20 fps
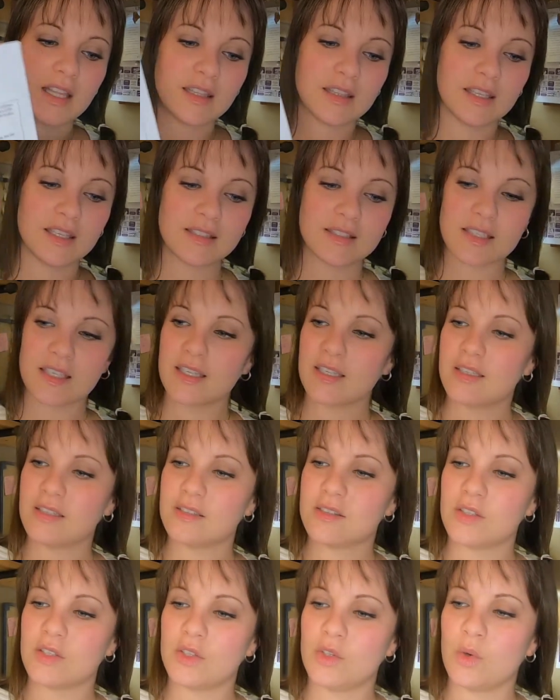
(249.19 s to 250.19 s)
This
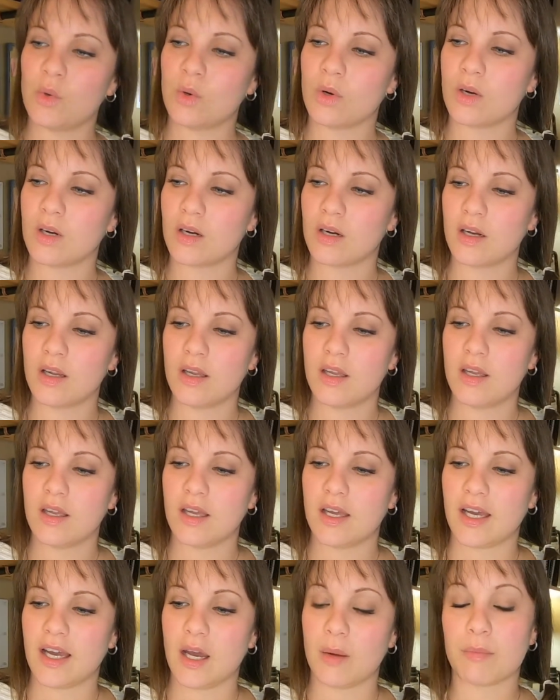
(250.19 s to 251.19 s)
is your
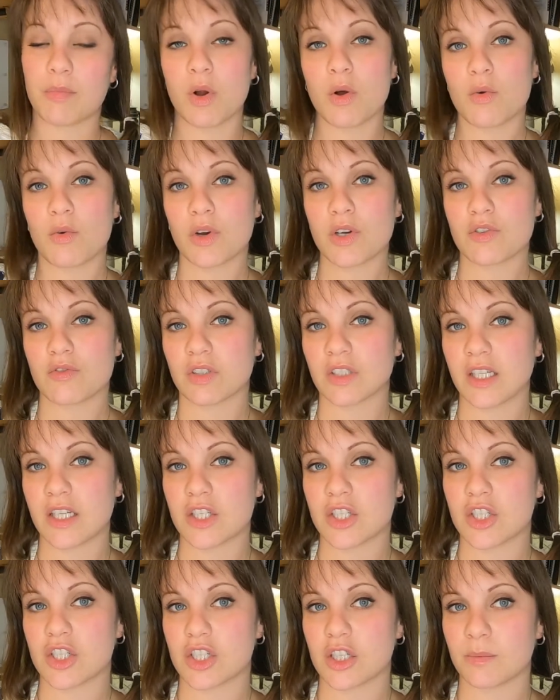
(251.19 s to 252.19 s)
brokerage
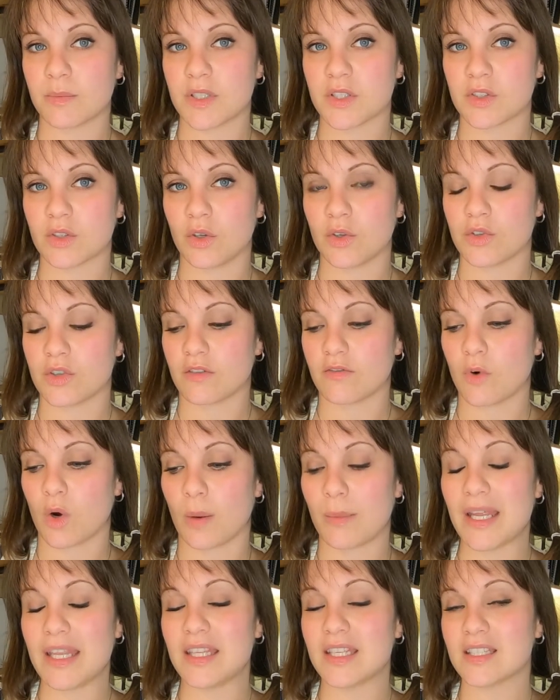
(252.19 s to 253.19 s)
relationship disclosure
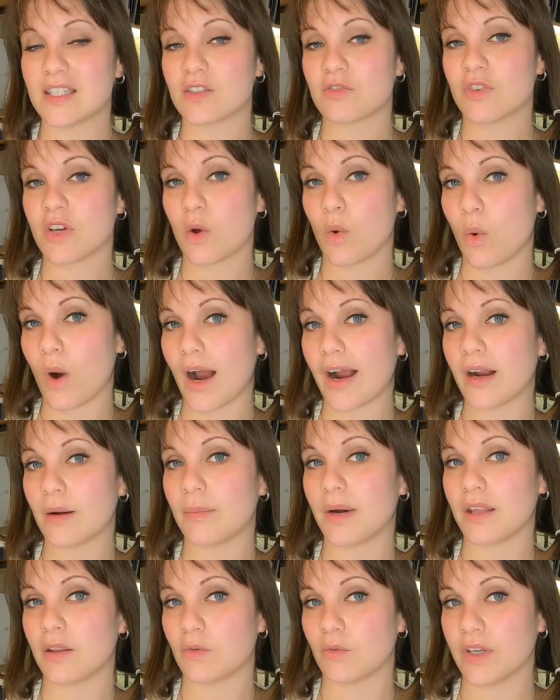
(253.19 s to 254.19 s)
form, and this is required
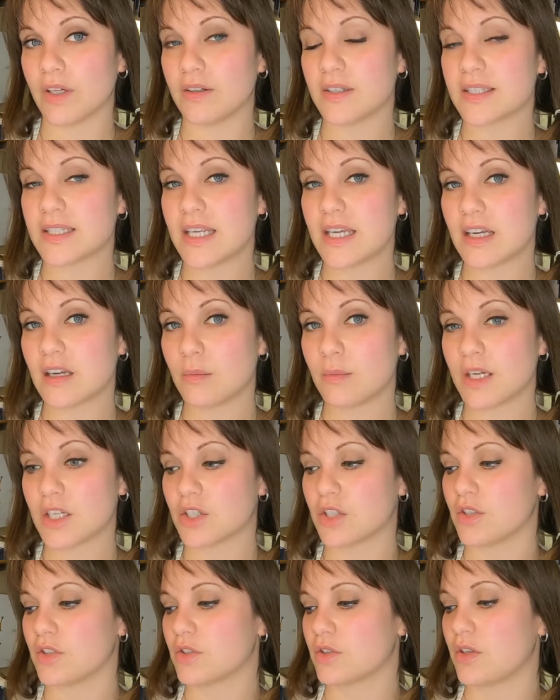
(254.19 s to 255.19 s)
by the Real Estate
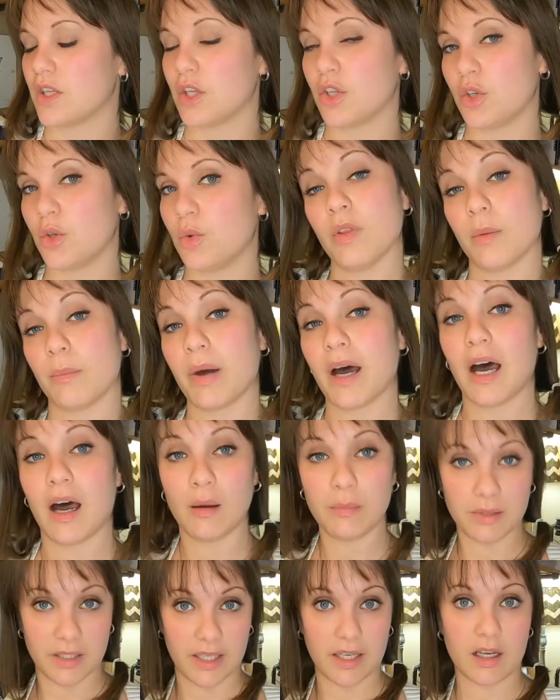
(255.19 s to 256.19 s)
Commission so that you, the
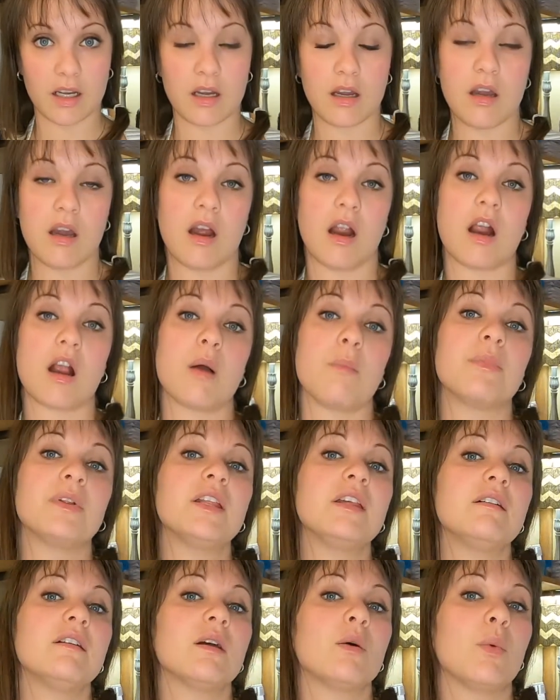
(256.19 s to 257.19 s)
public, are
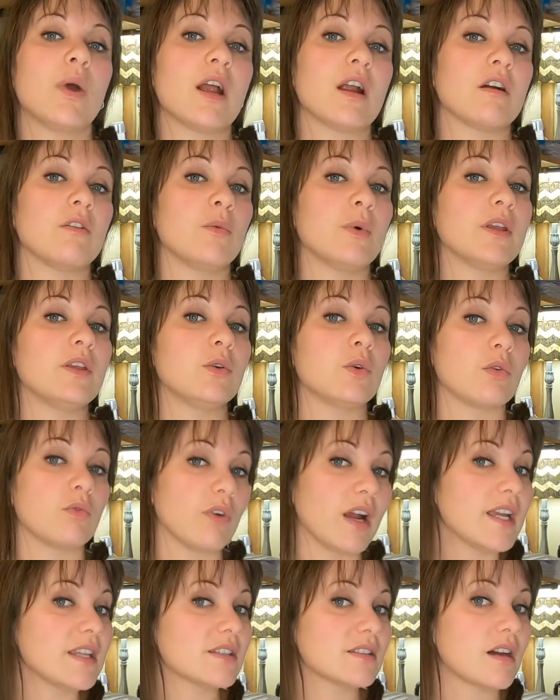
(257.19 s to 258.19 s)
completely aware of what your
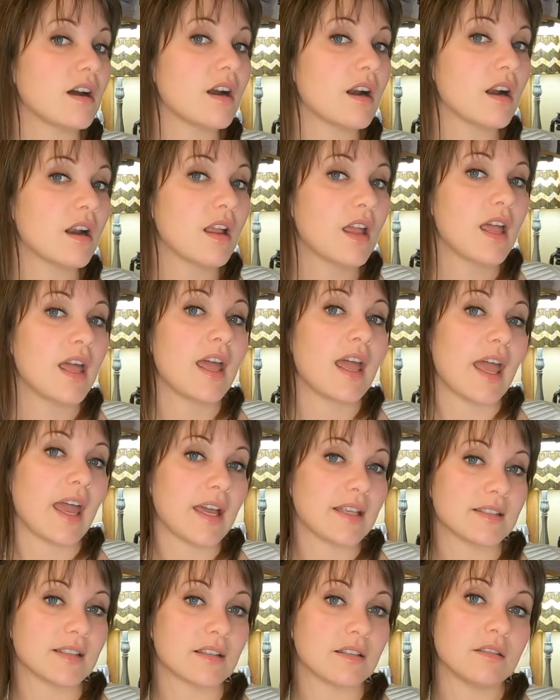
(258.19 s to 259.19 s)
rights are
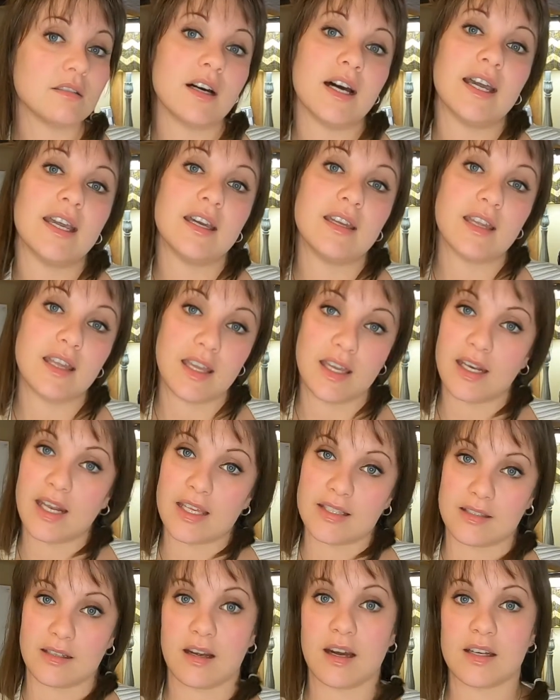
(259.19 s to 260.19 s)
as a client and
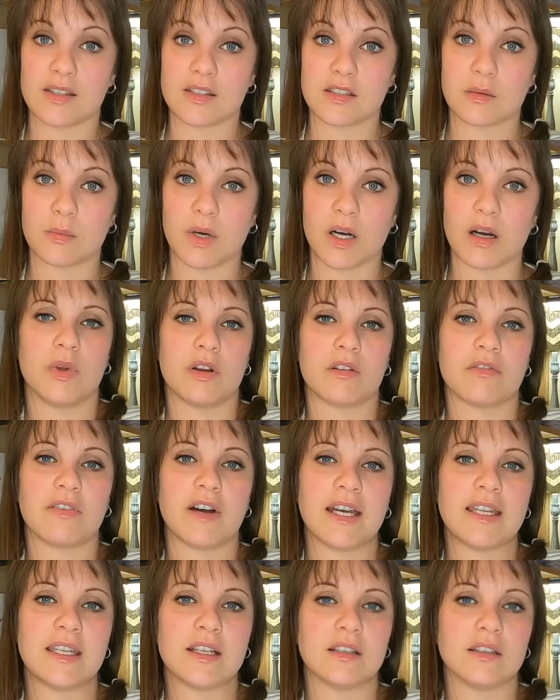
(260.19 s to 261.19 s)
as a customer. We are
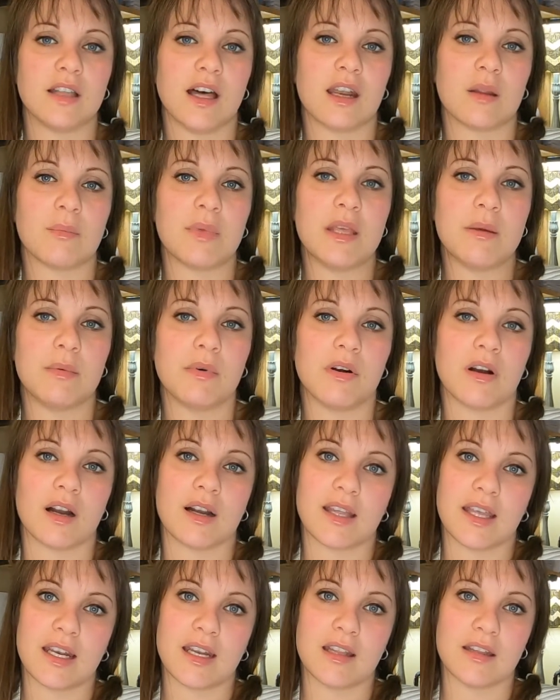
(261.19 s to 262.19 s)
finding a lot of people
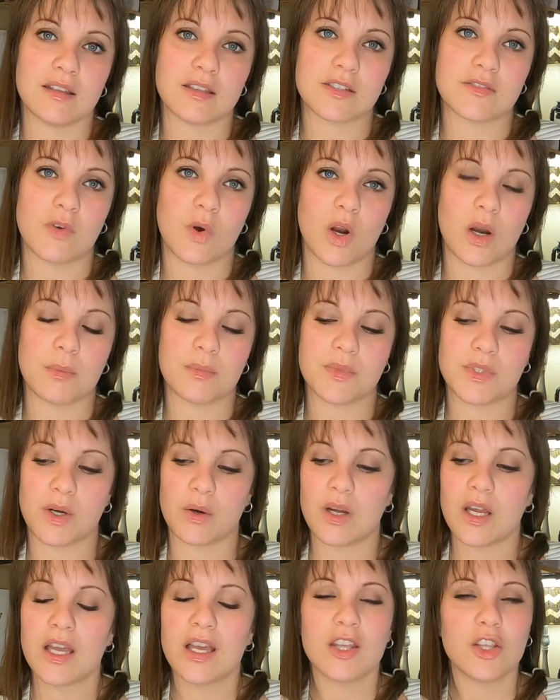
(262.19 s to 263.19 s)
aren't getting this form,
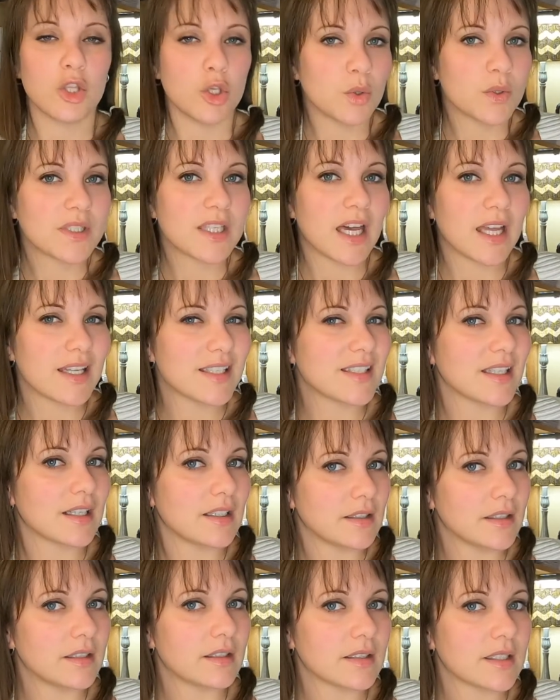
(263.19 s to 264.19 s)
so use that as like
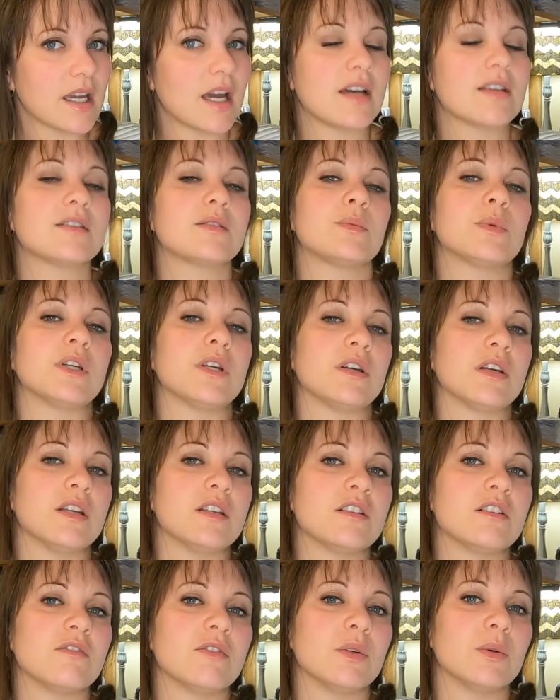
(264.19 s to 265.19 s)
a little test when you're
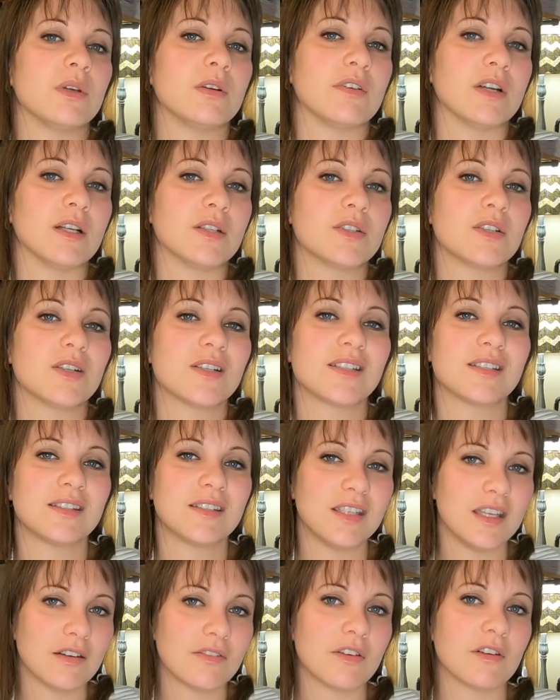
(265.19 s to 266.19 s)
interviewing realtors.
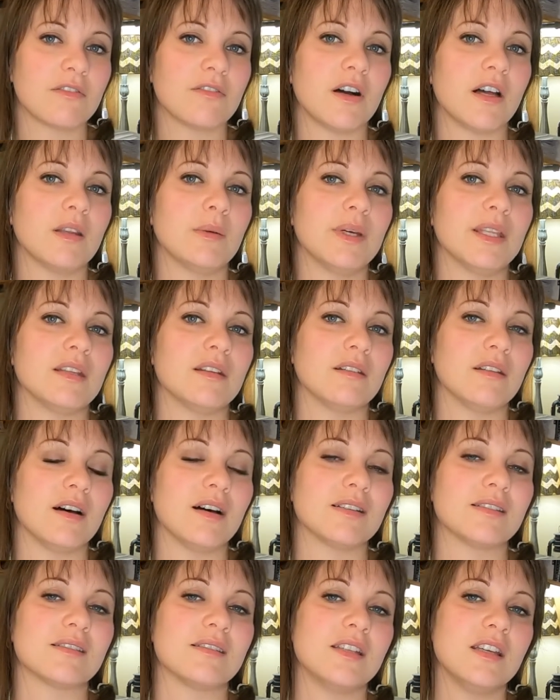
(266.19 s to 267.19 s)
See if they're following the
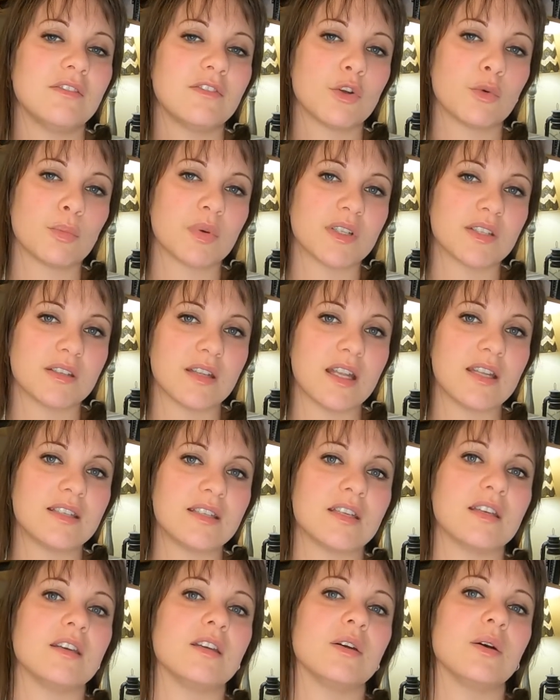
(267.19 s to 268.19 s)
law, see if they're
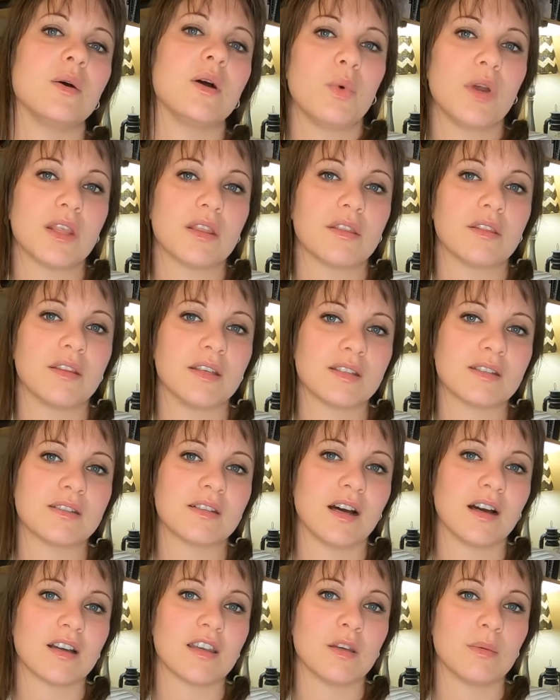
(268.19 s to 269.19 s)
presenting you with this
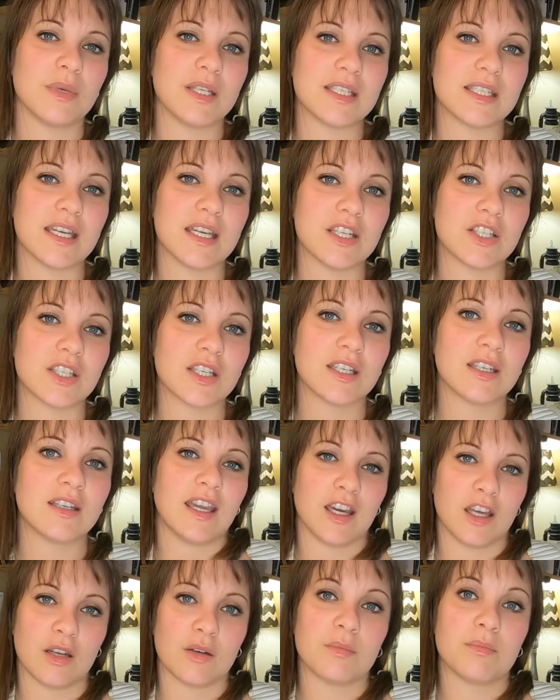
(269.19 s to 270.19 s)
documentation
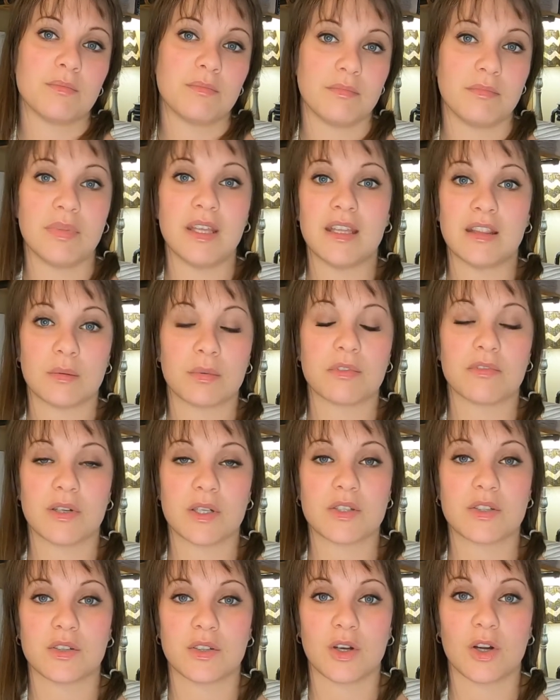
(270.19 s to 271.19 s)
and being the
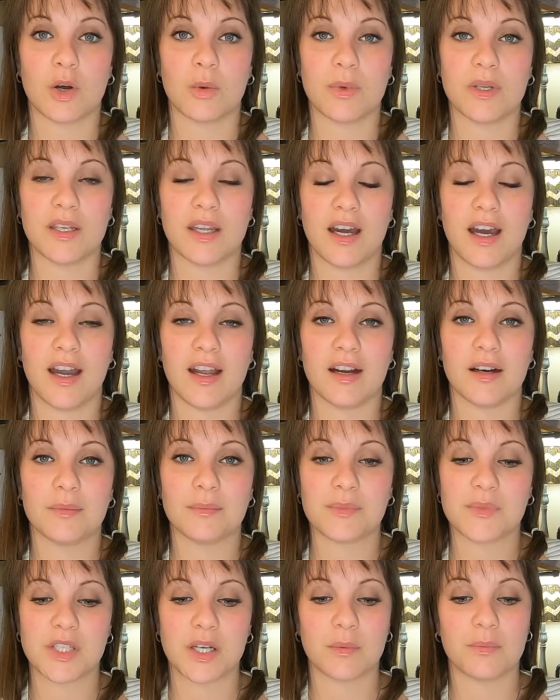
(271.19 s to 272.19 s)
professional you're hoping to hire.
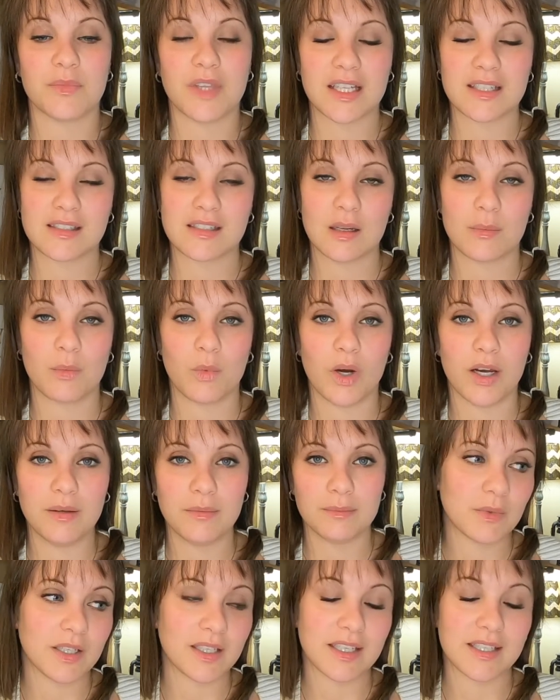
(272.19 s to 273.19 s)
So that's step
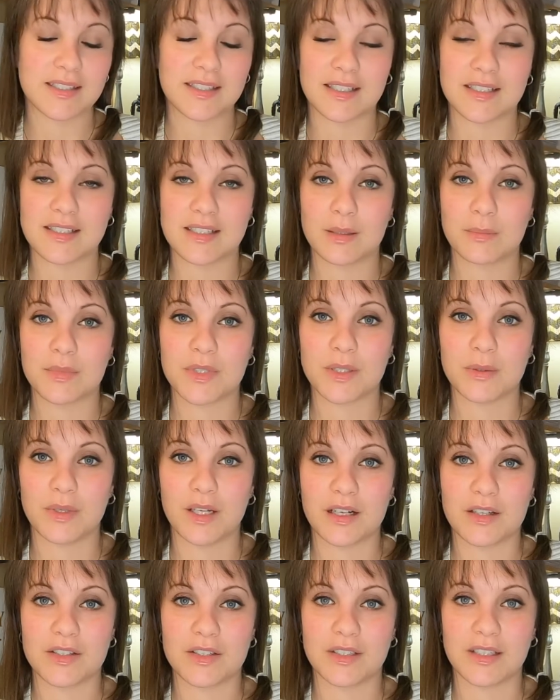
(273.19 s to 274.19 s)
1. Well, I guess that's tip 2
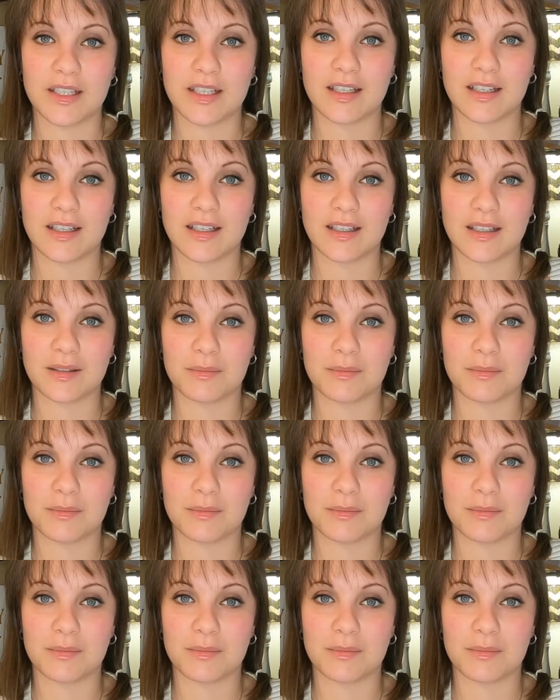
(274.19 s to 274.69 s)
actually.